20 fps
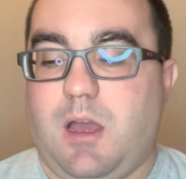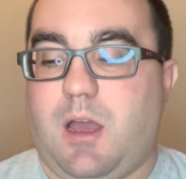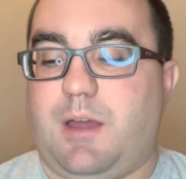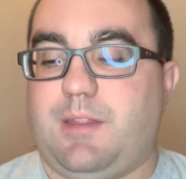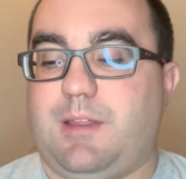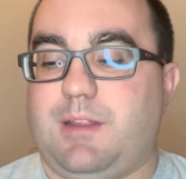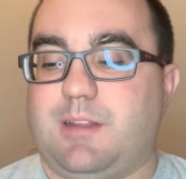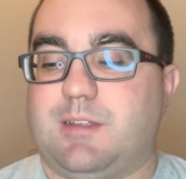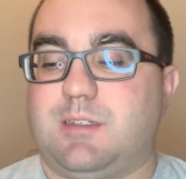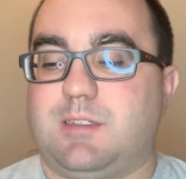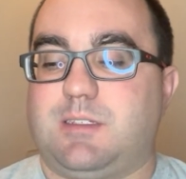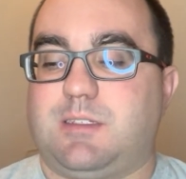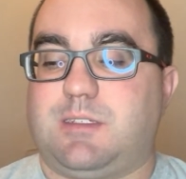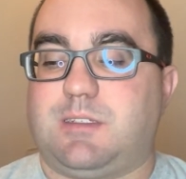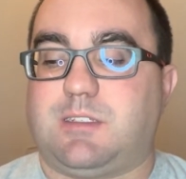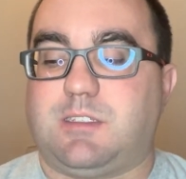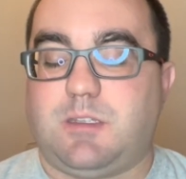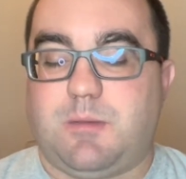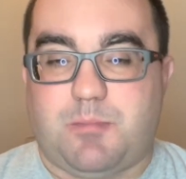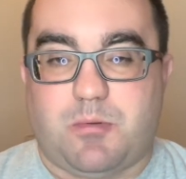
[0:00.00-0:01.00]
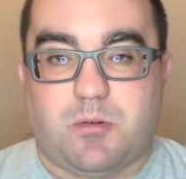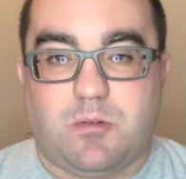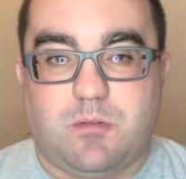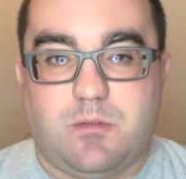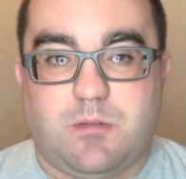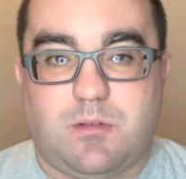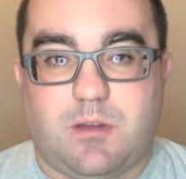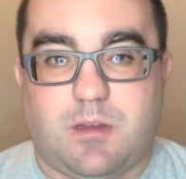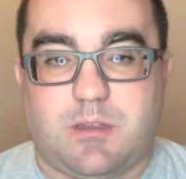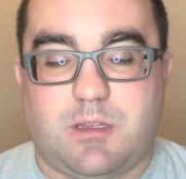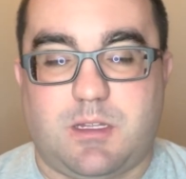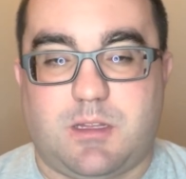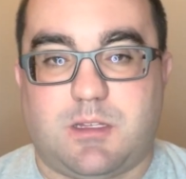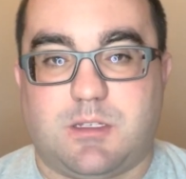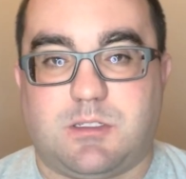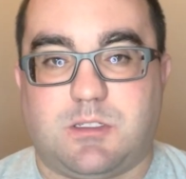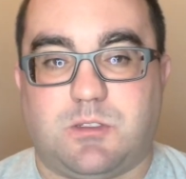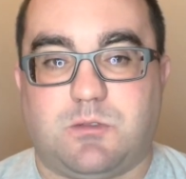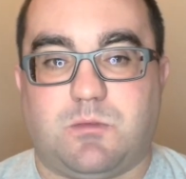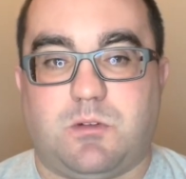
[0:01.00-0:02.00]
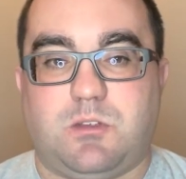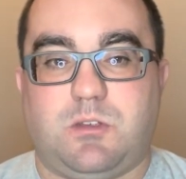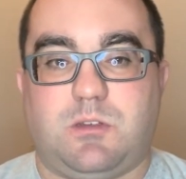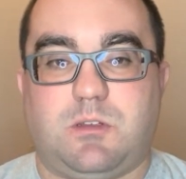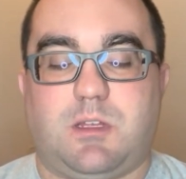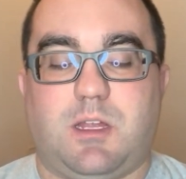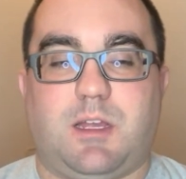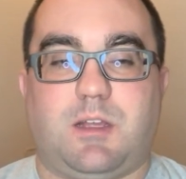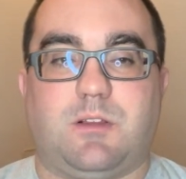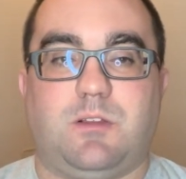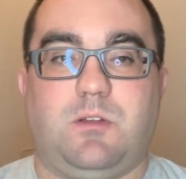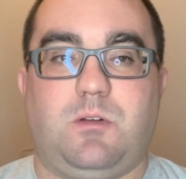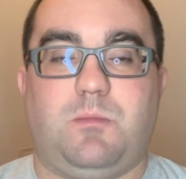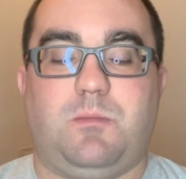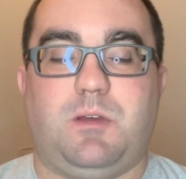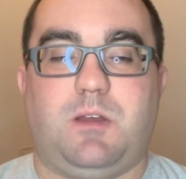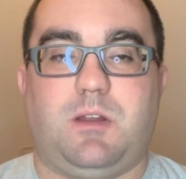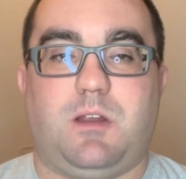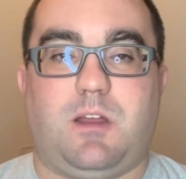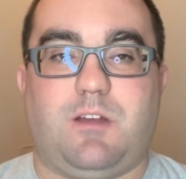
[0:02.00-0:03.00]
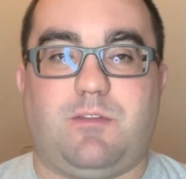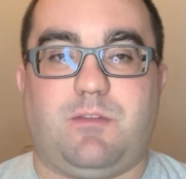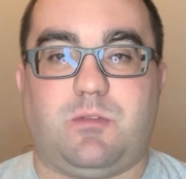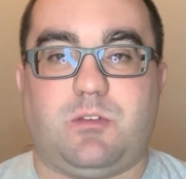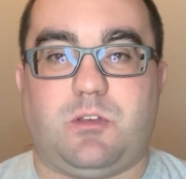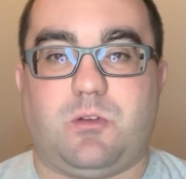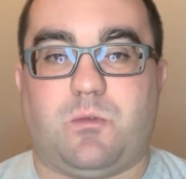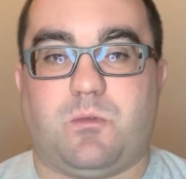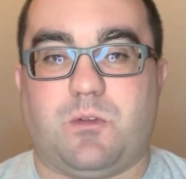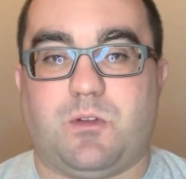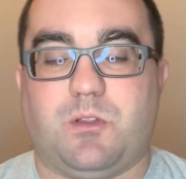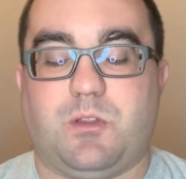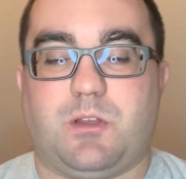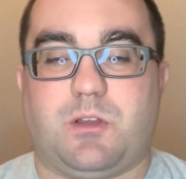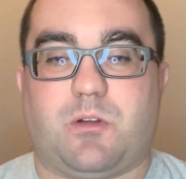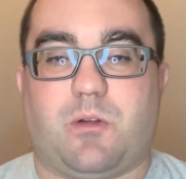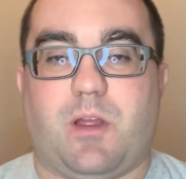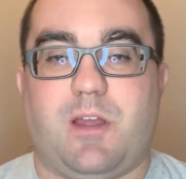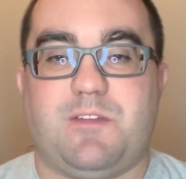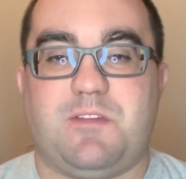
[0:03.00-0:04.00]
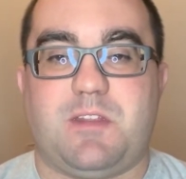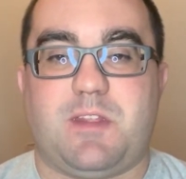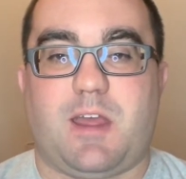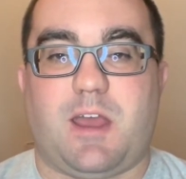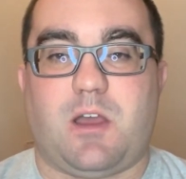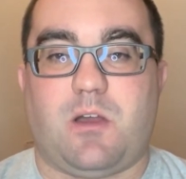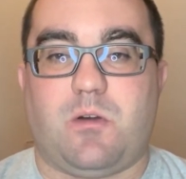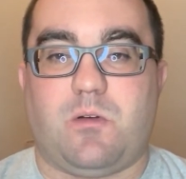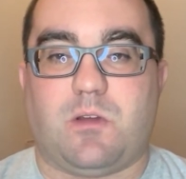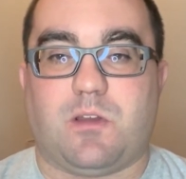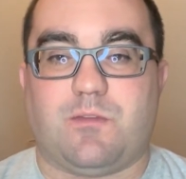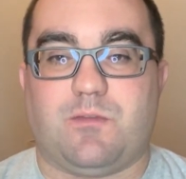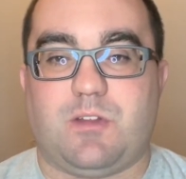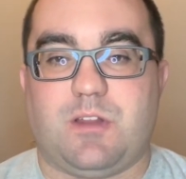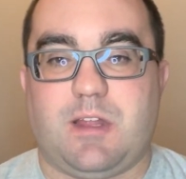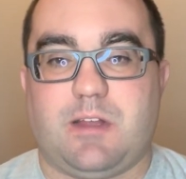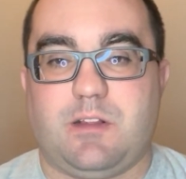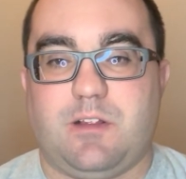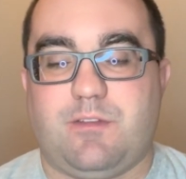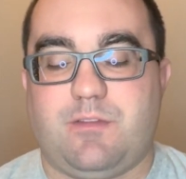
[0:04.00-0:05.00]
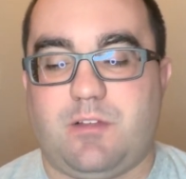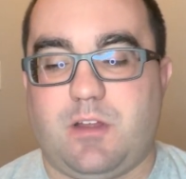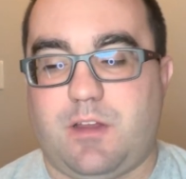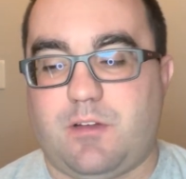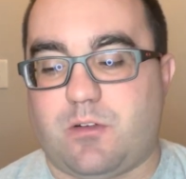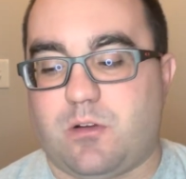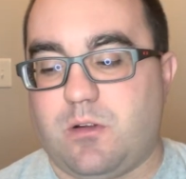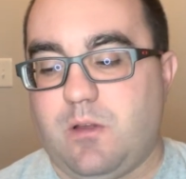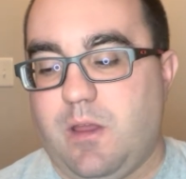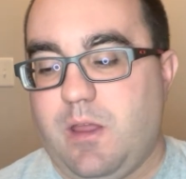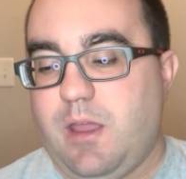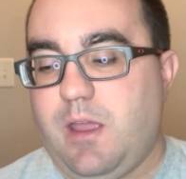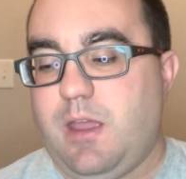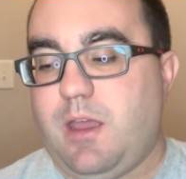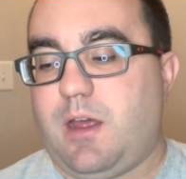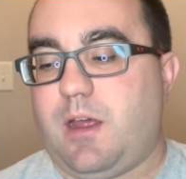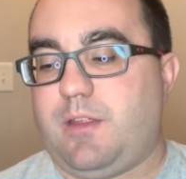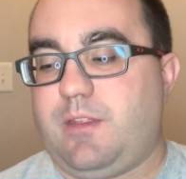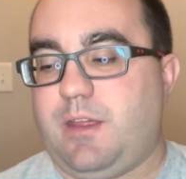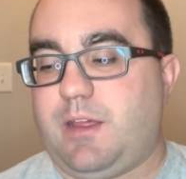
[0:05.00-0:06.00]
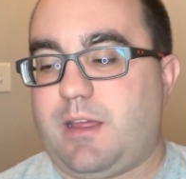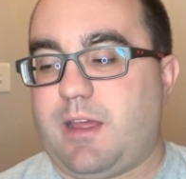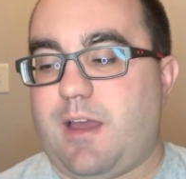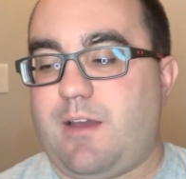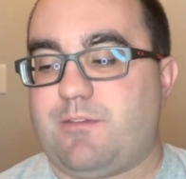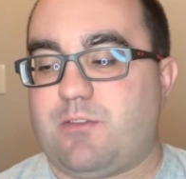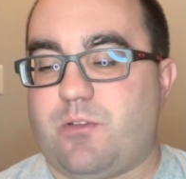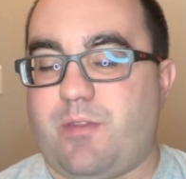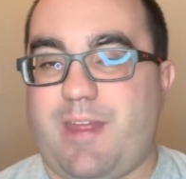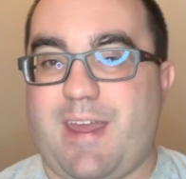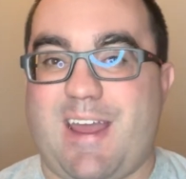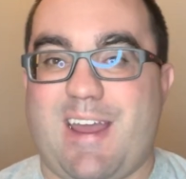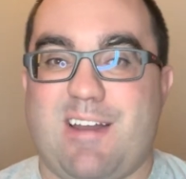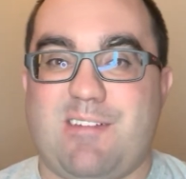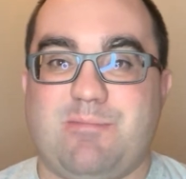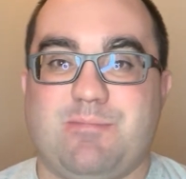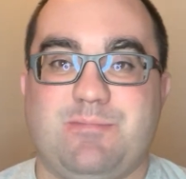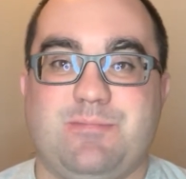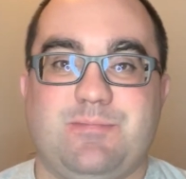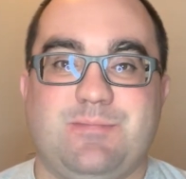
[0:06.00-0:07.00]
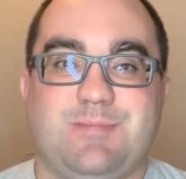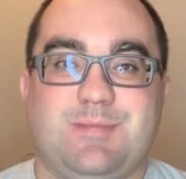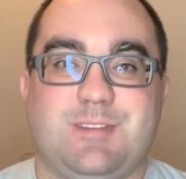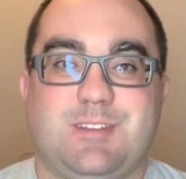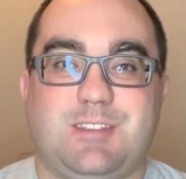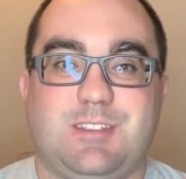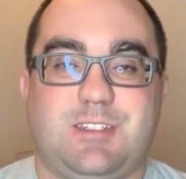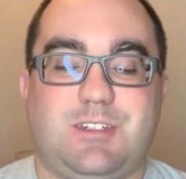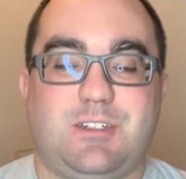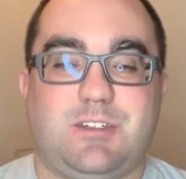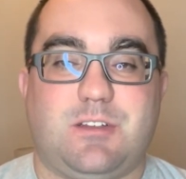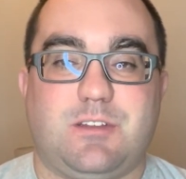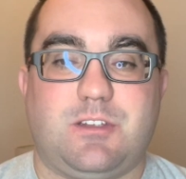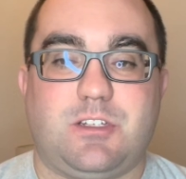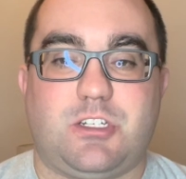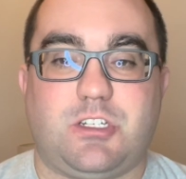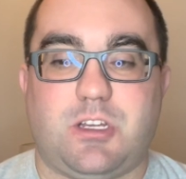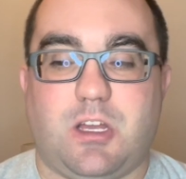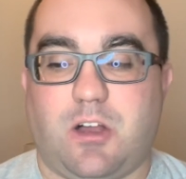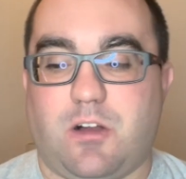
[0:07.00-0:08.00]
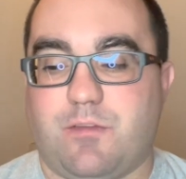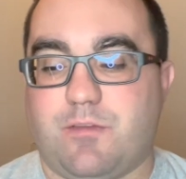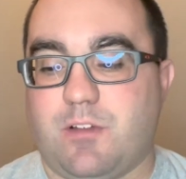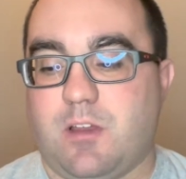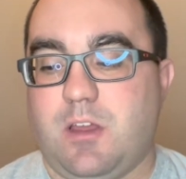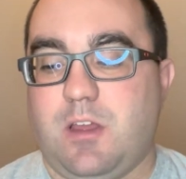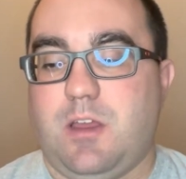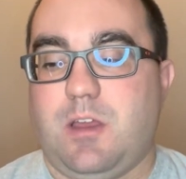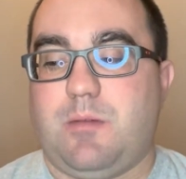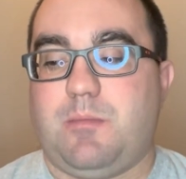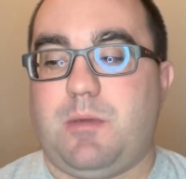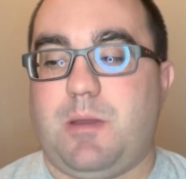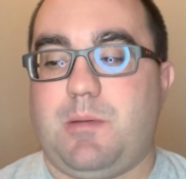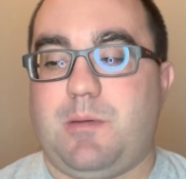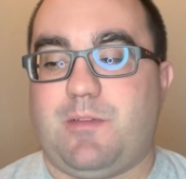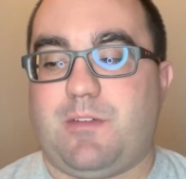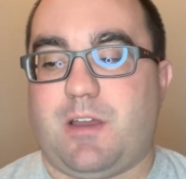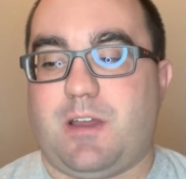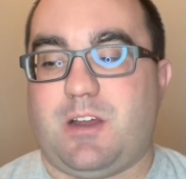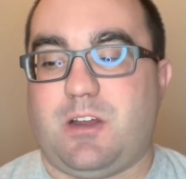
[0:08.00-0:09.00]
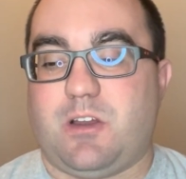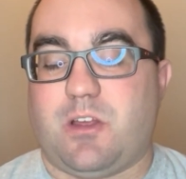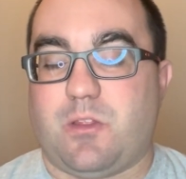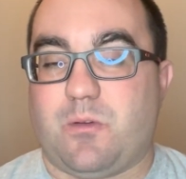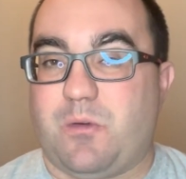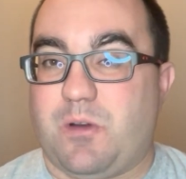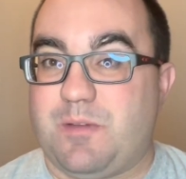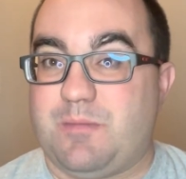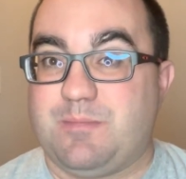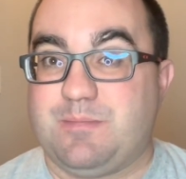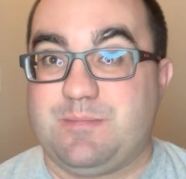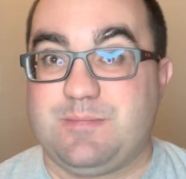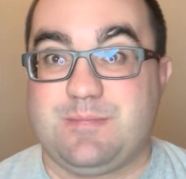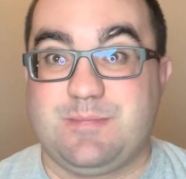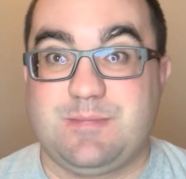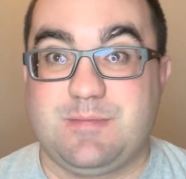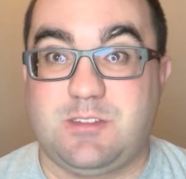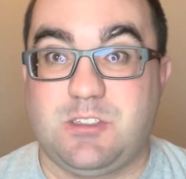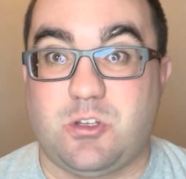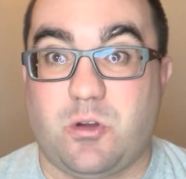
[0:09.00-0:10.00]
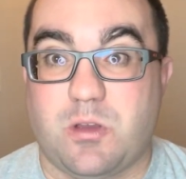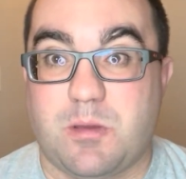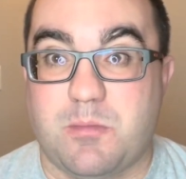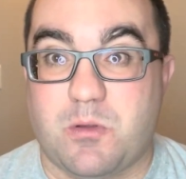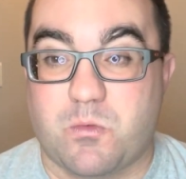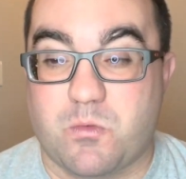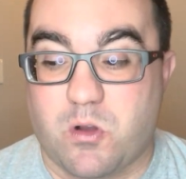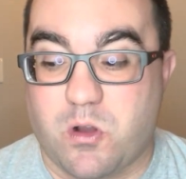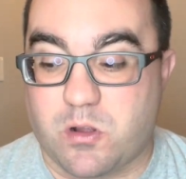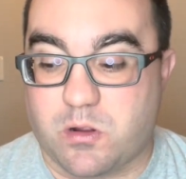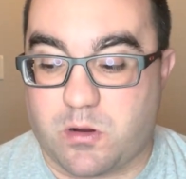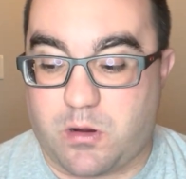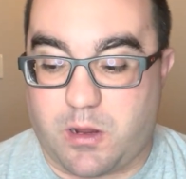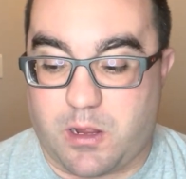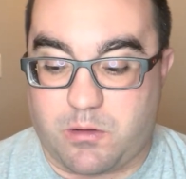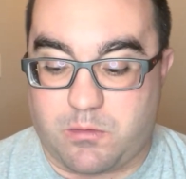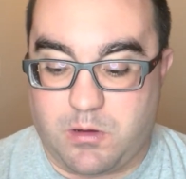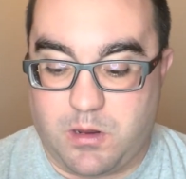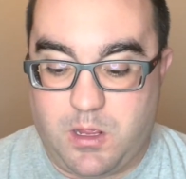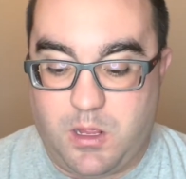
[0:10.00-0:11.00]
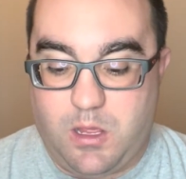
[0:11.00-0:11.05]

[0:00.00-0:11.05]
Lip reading: I think this is a sipper. I think this is one you take a little bit of when you're really craving that oak and vanilla flavor. I think after that, sit it on the shelf, maybe find another one. Don't get me wrong, Crown.